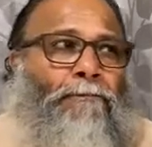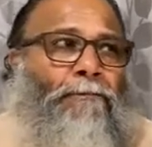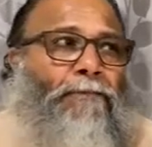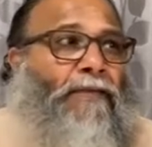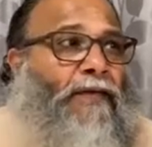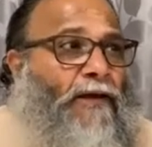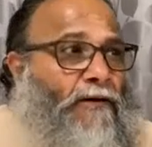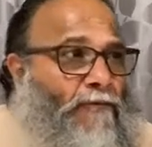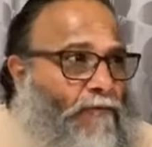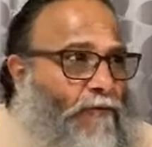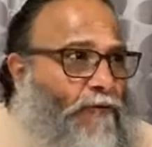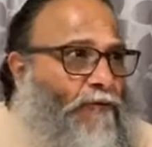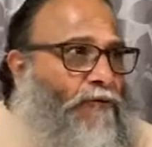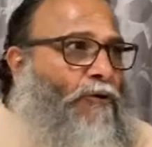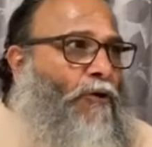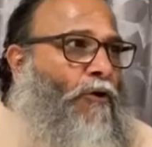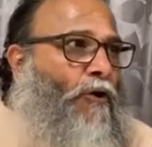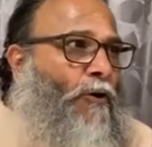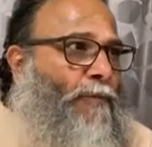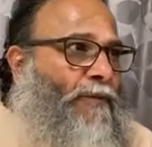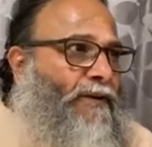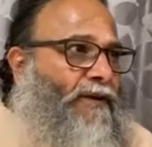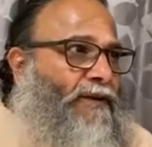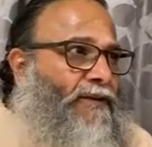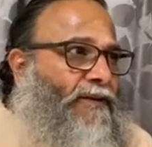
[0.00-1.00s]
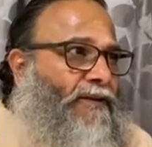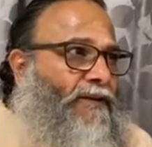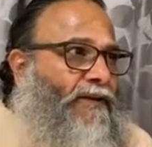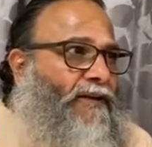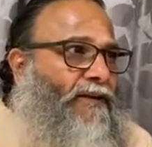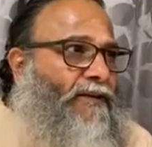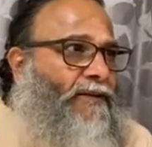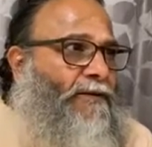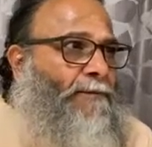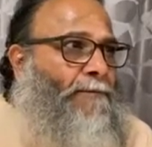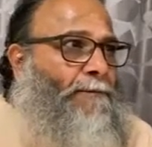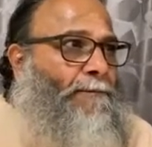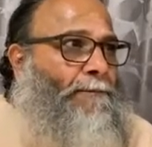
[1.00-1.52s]

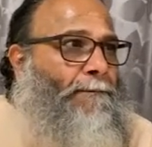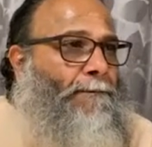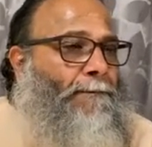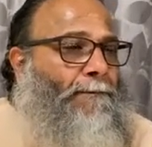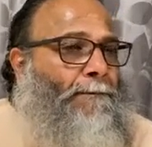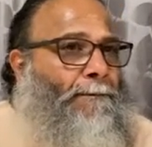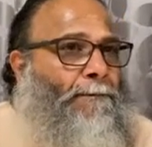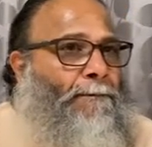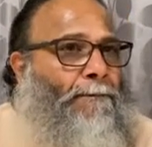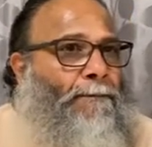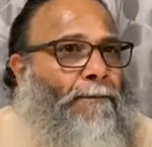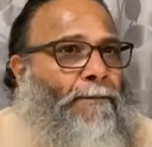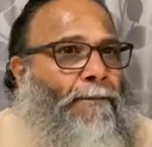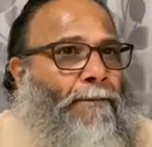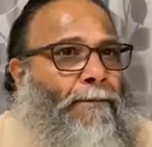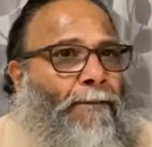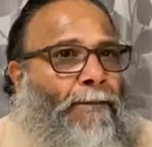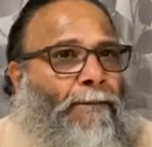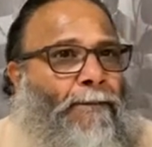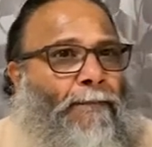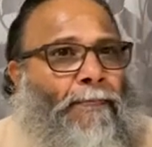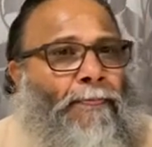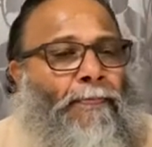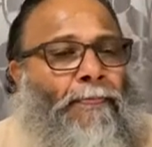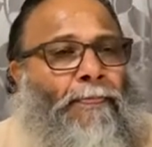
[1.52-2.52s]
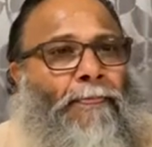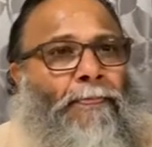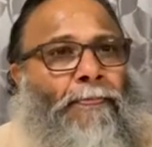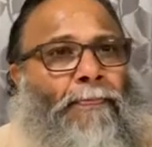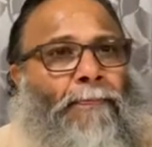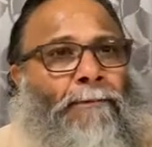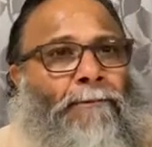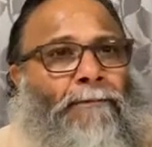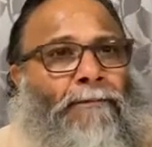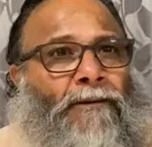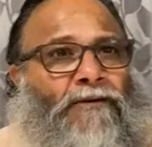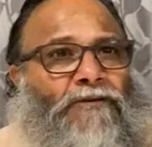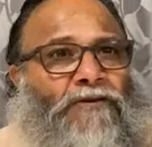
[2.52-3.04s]

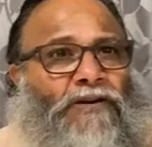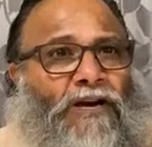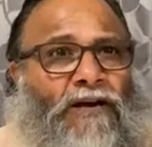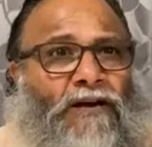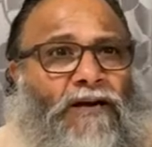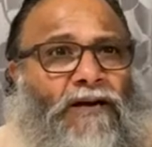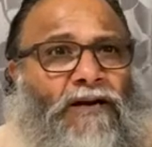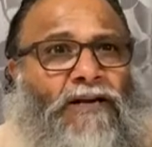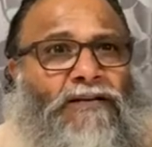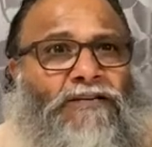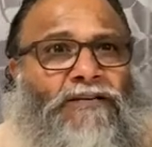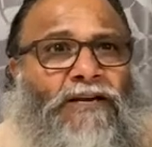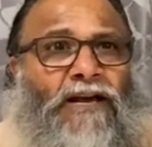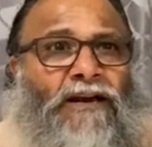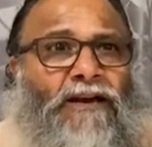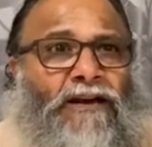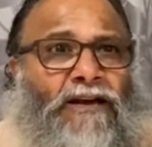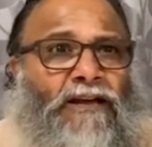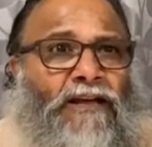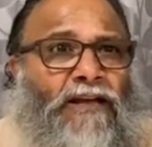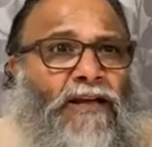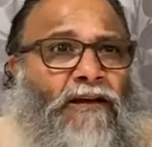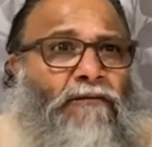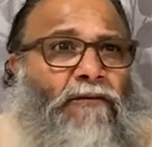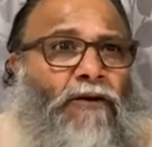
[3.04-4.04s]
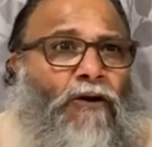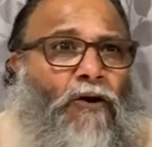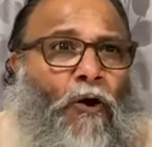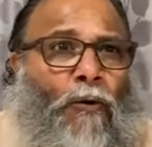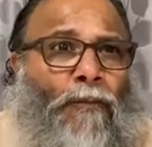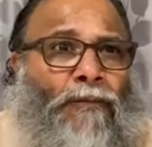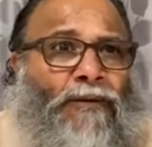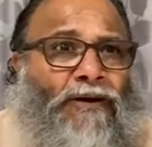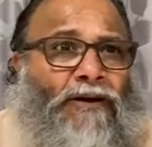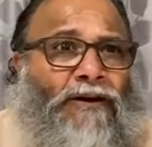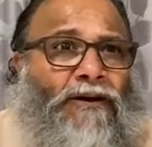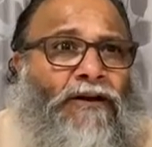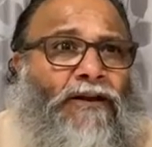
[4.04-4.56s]
Shankaracharya gave a
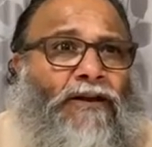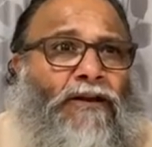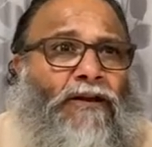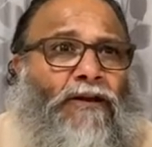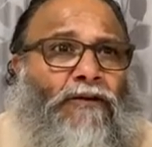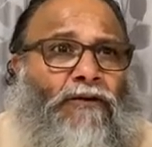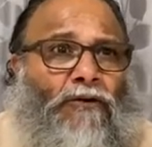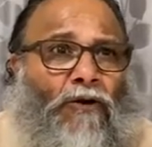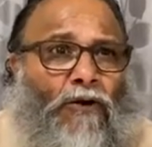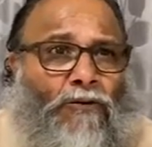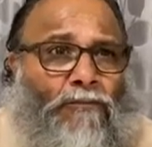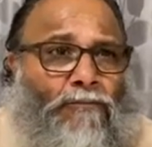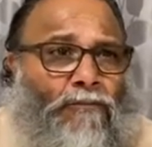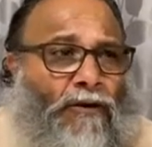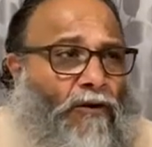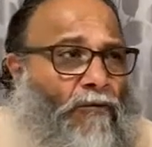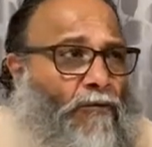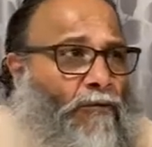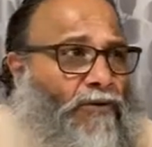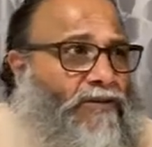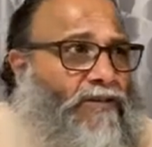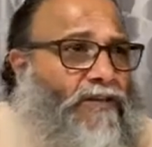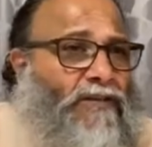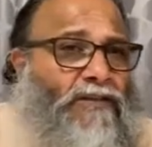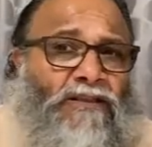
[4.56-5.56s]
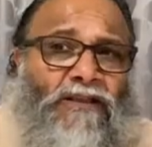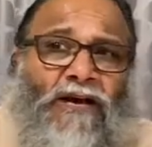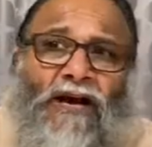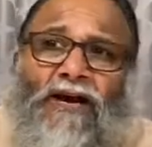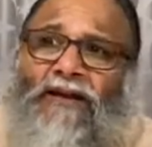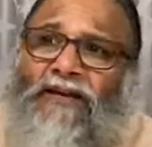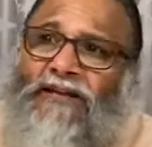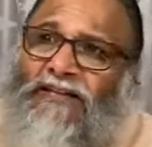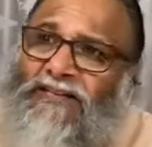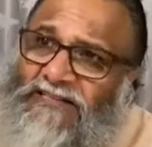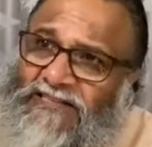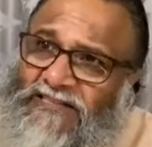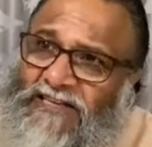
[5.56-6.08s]
commentary on Bhagavad Gita
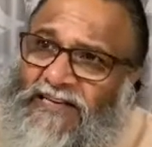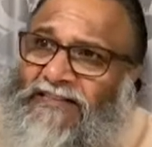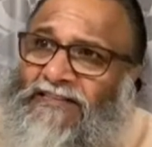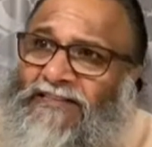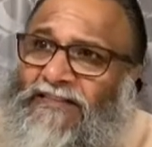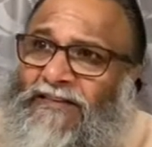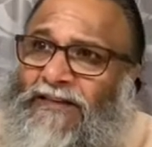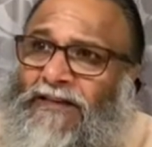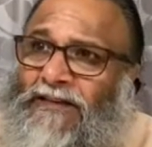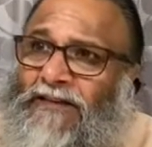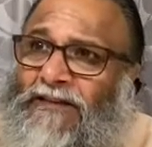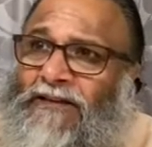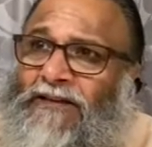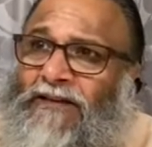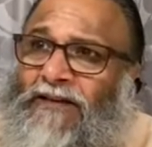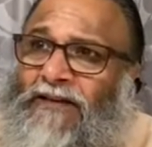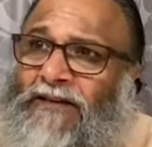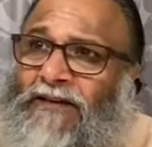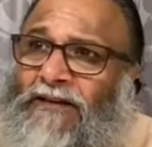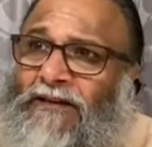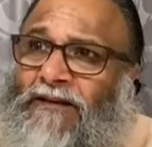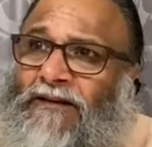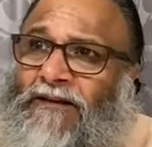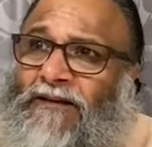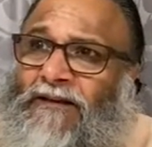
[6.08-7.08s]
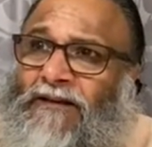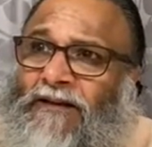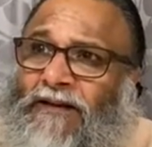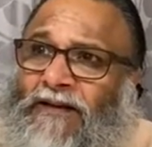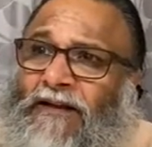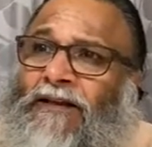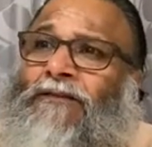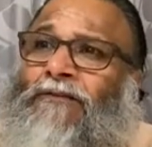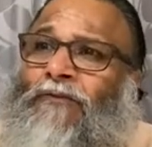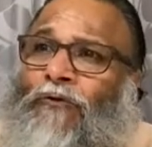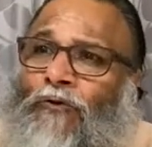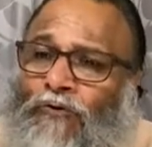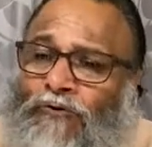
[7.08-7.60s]
in Sanskrit.
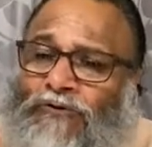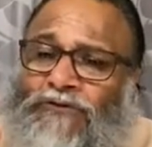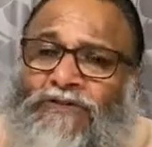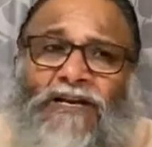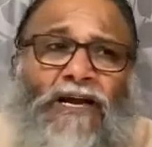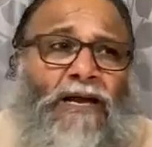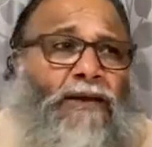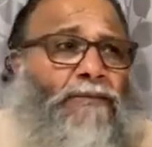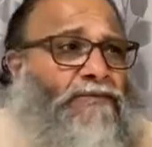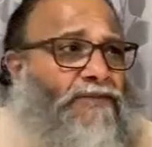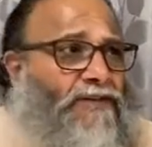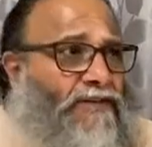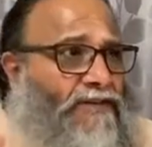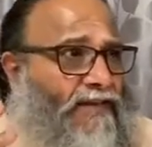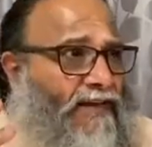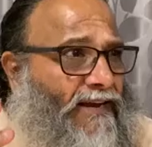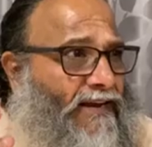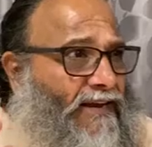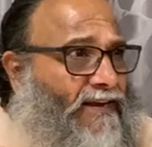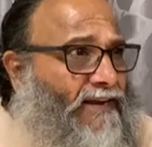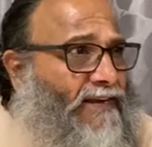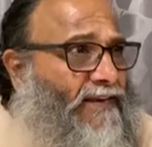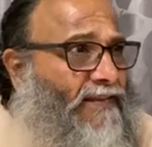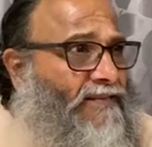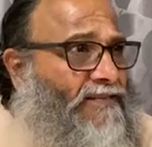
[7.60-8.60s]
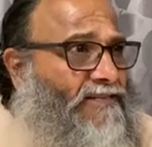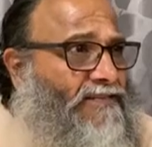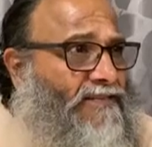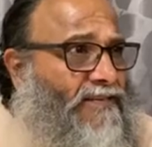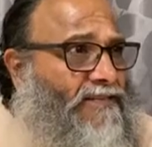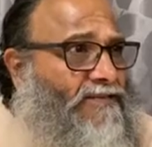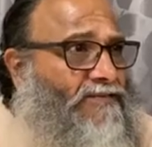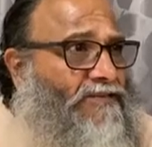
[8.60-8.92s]
In those times, in the 8th